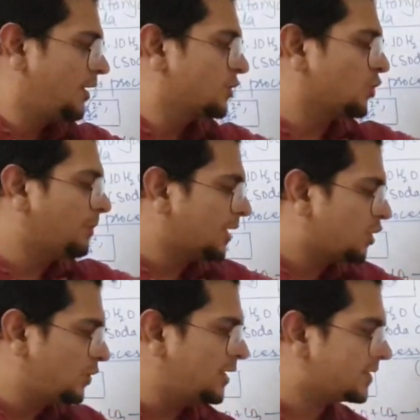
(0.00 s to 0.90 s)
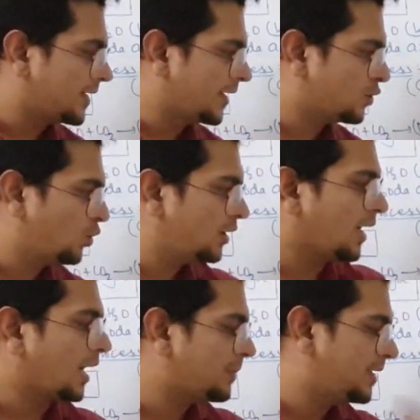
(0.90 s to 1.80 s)
So mercury is cathode,
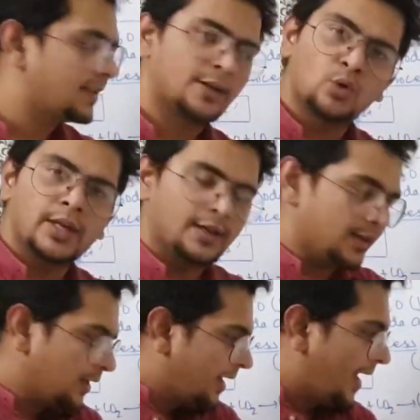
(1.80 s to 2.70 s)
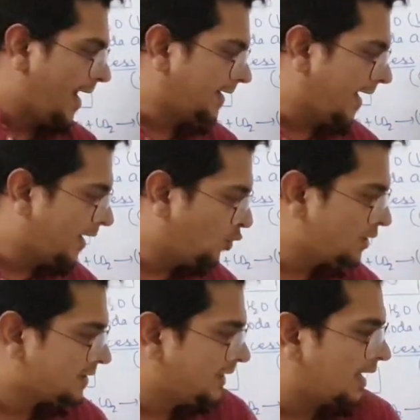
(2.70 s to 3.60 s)
carbon is anode here. At anode,
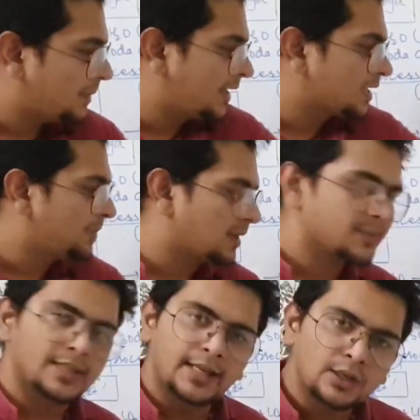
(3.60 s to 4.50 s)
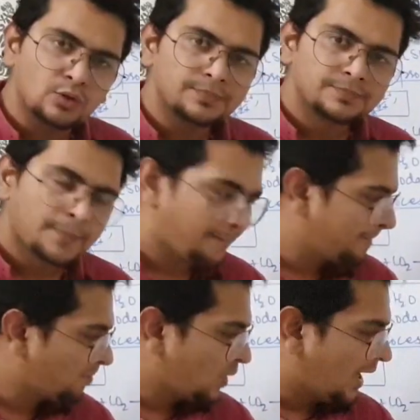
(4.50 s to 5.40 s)
Cl minus becomes Cl2.
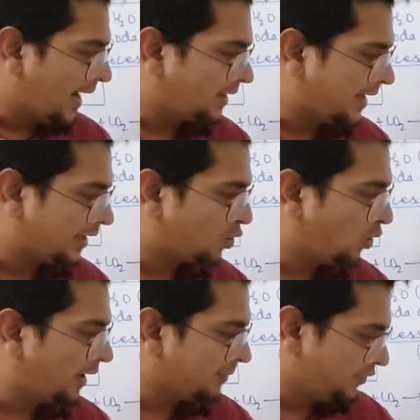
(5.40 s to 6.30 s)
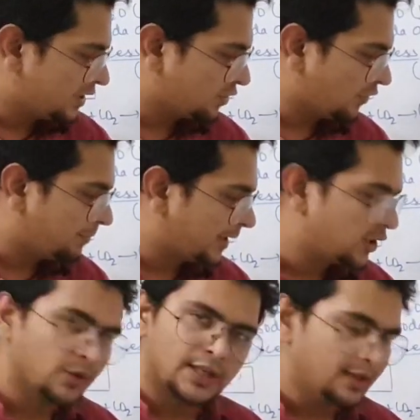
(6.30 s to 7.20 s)
At cathode, which is of
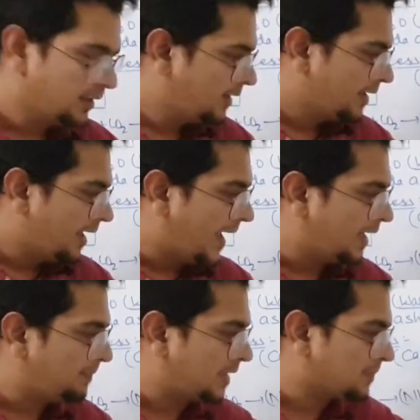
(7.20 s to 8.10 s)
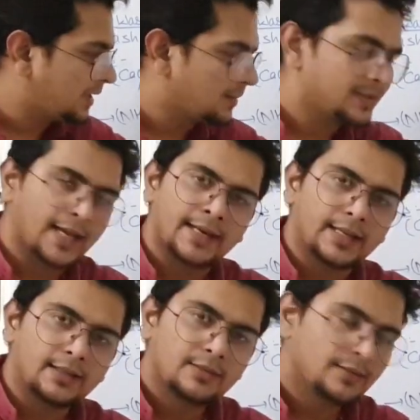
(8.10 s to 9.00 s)
mercury, Na plus becomes Na.